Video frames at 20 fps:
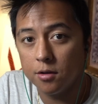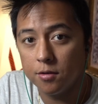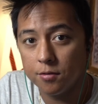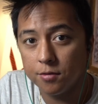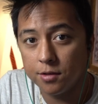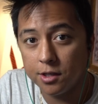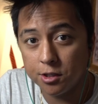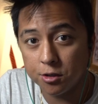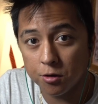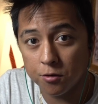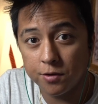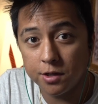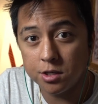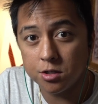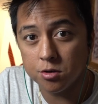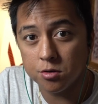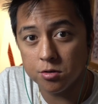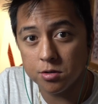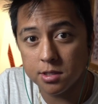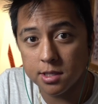These are
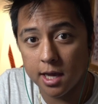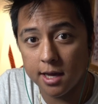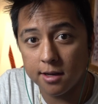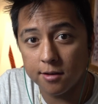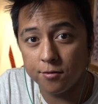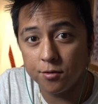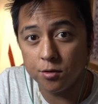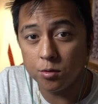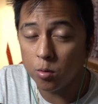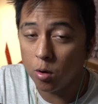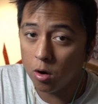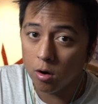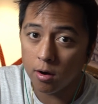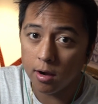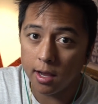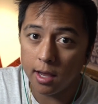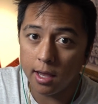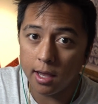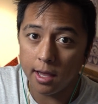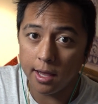features that if you are
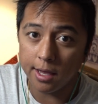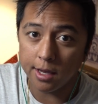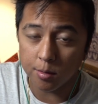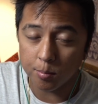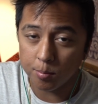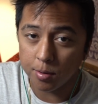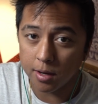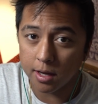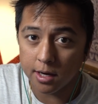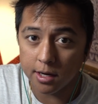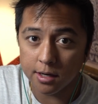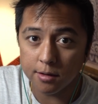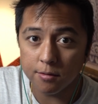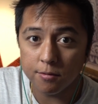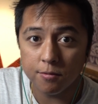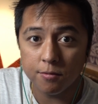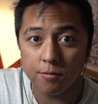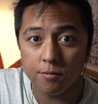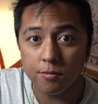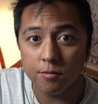a
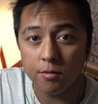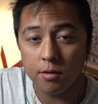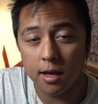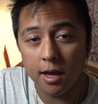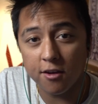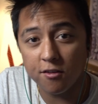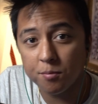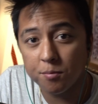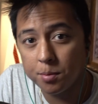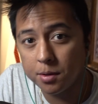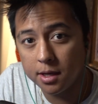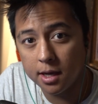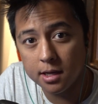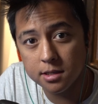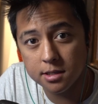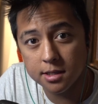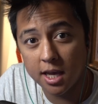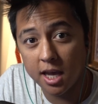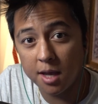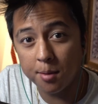competitive
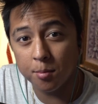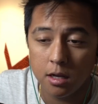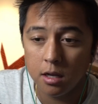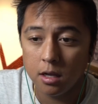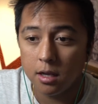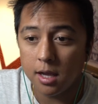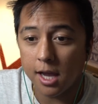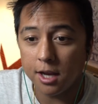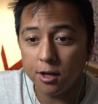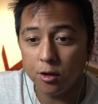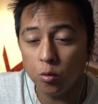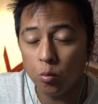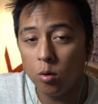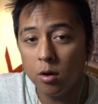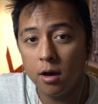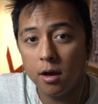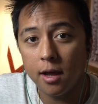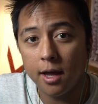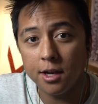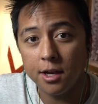FPS gamer and
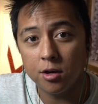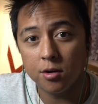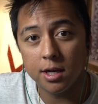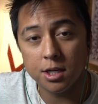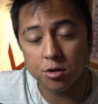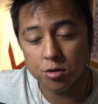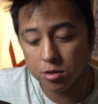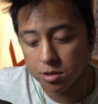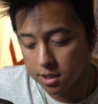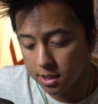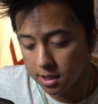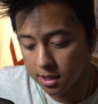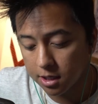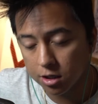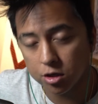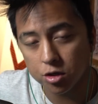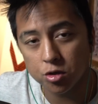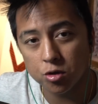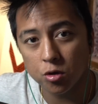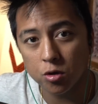you're interested in a
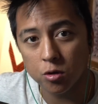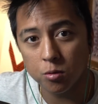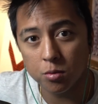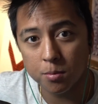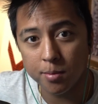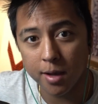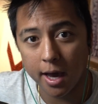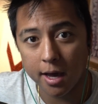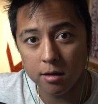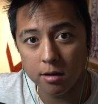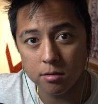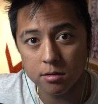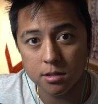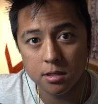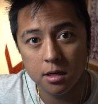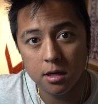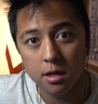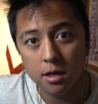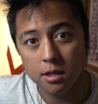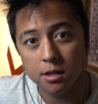controller with paddles,
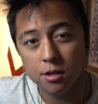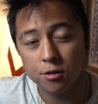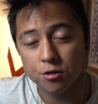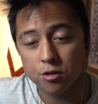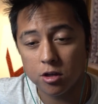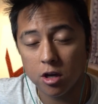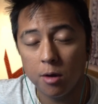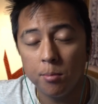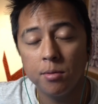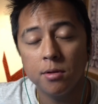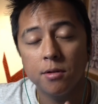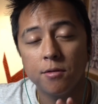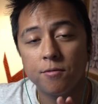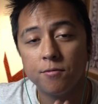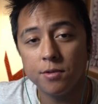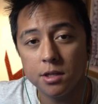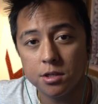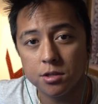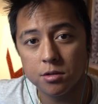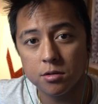there's a couple of
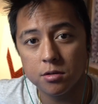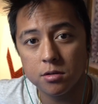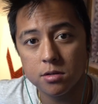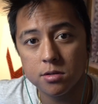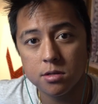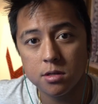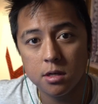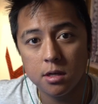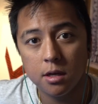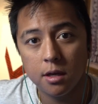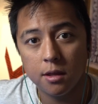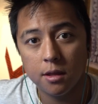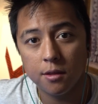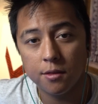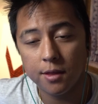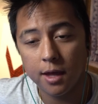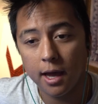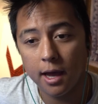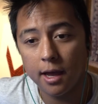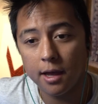features
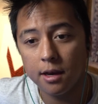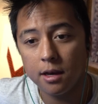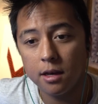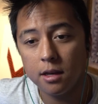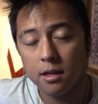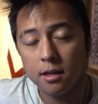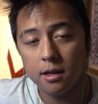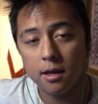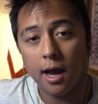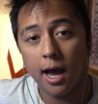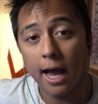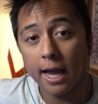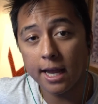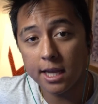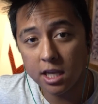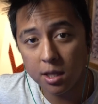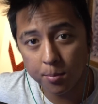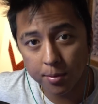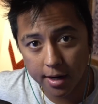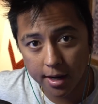that I
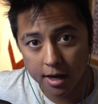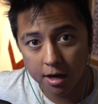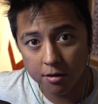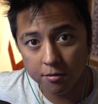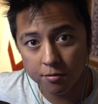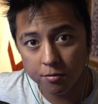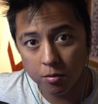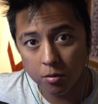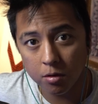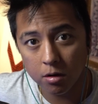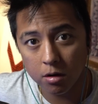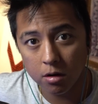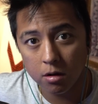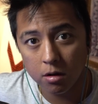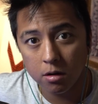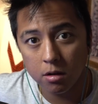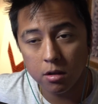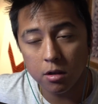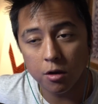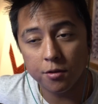keep an eye out for,
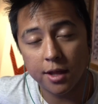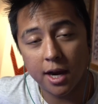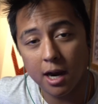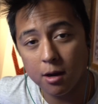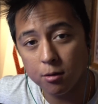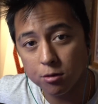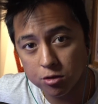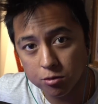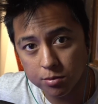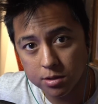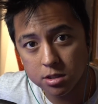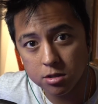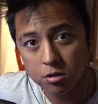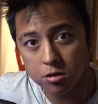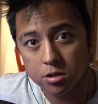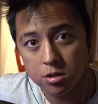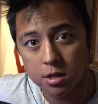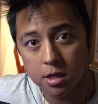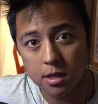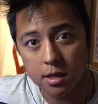or that I was
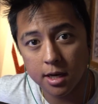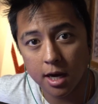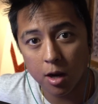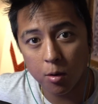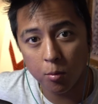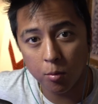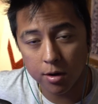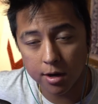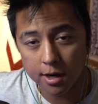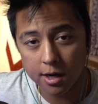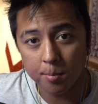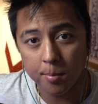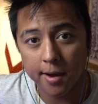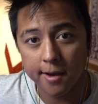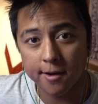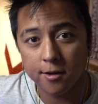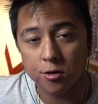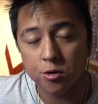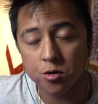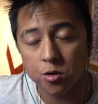researching and I wanted in my
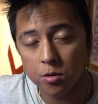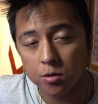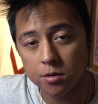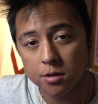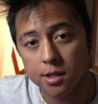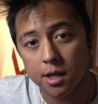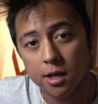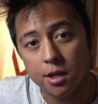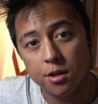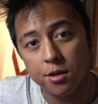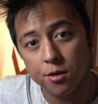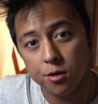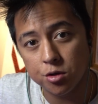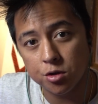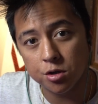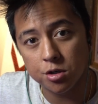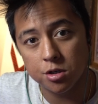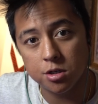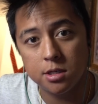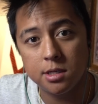controller that you
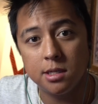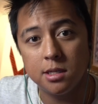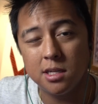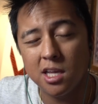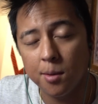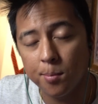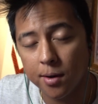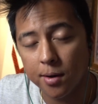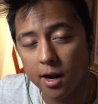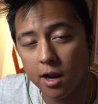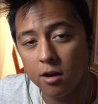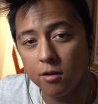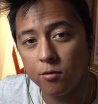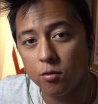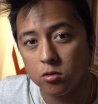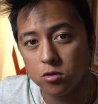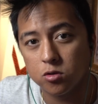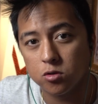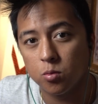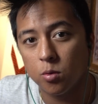should keep an eye out
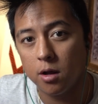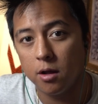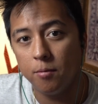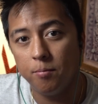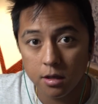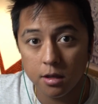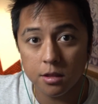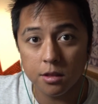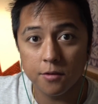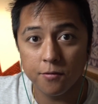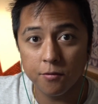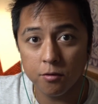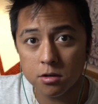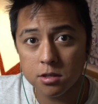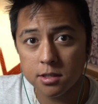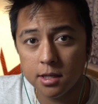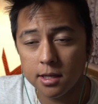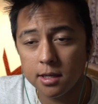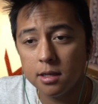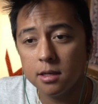for as well. The first
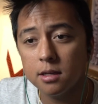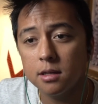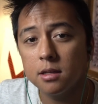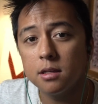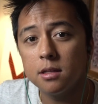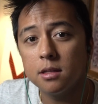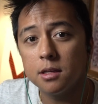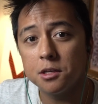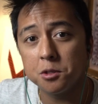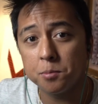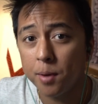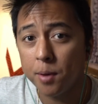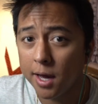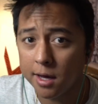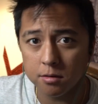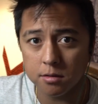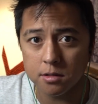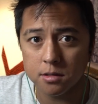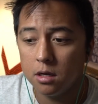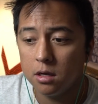thing is
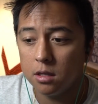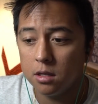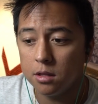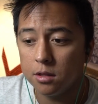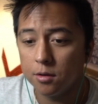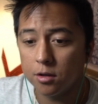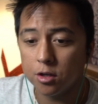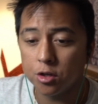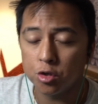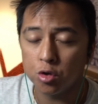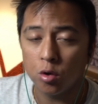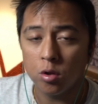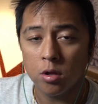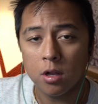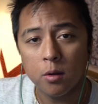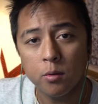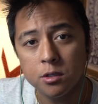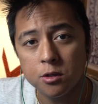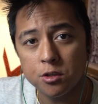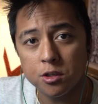paddles. The controller I
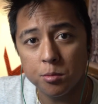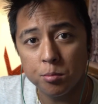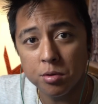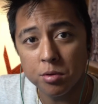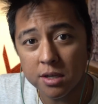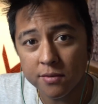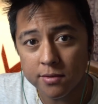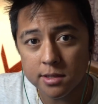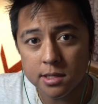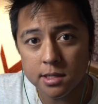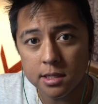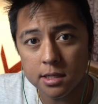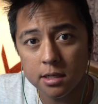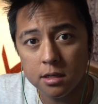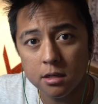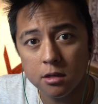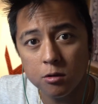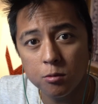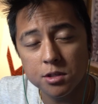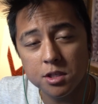was using
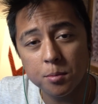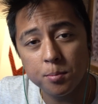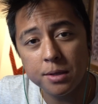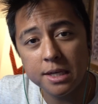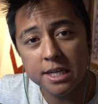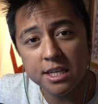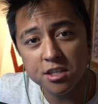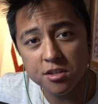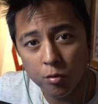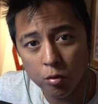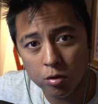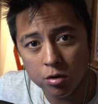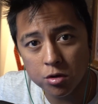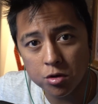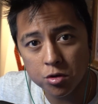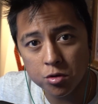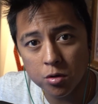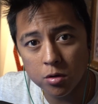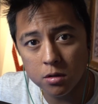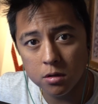previously was a PS4
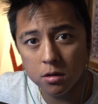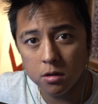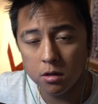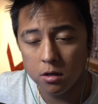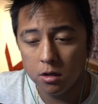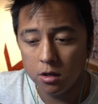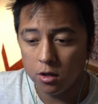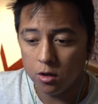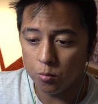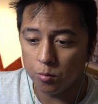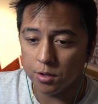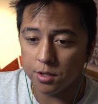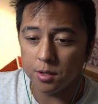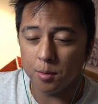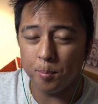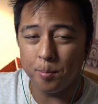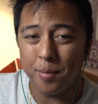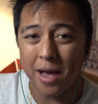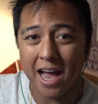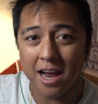controller with a
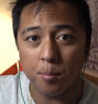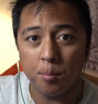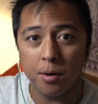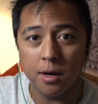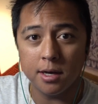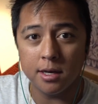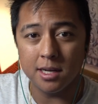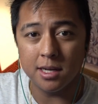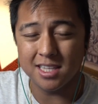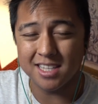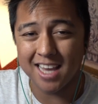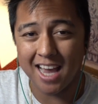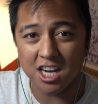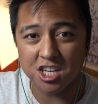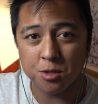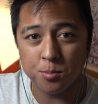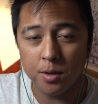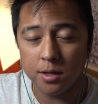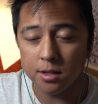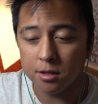back button
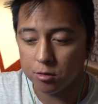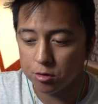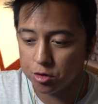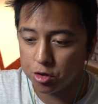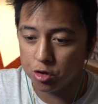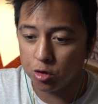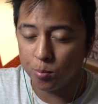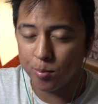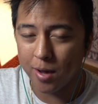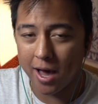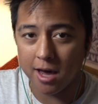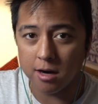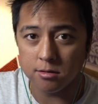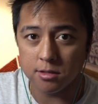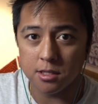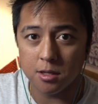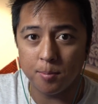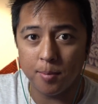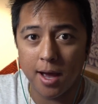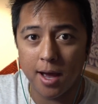attachment. There's two paddles
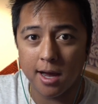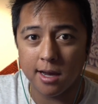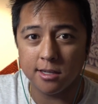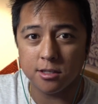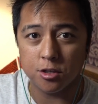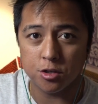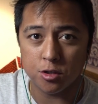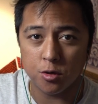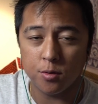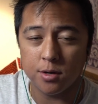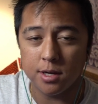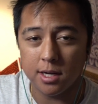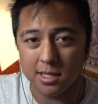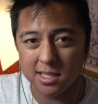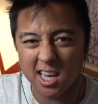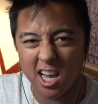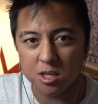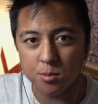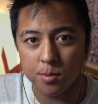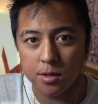in the back. It's a Sony
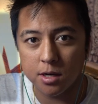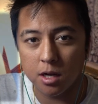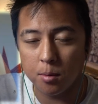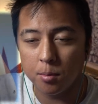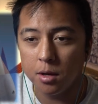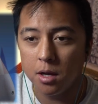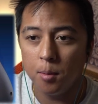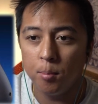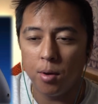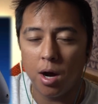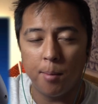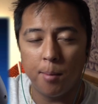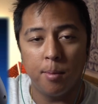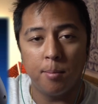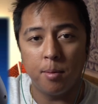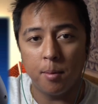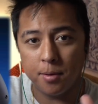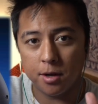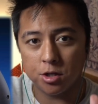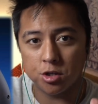attachment. I'll pop up
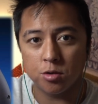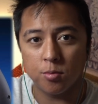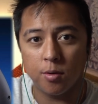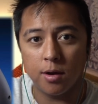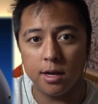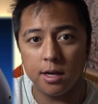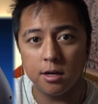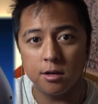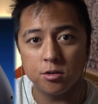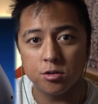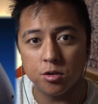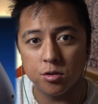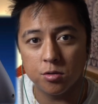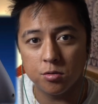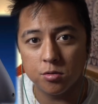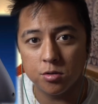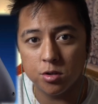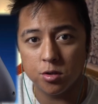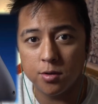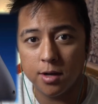a picture right here so
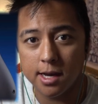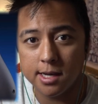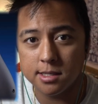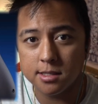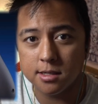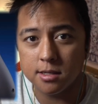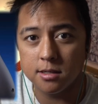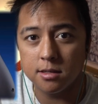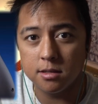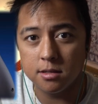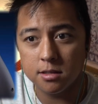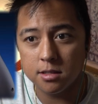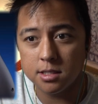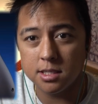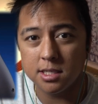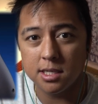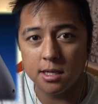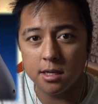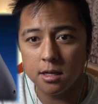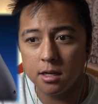you guys can
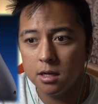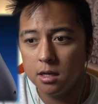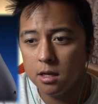see it.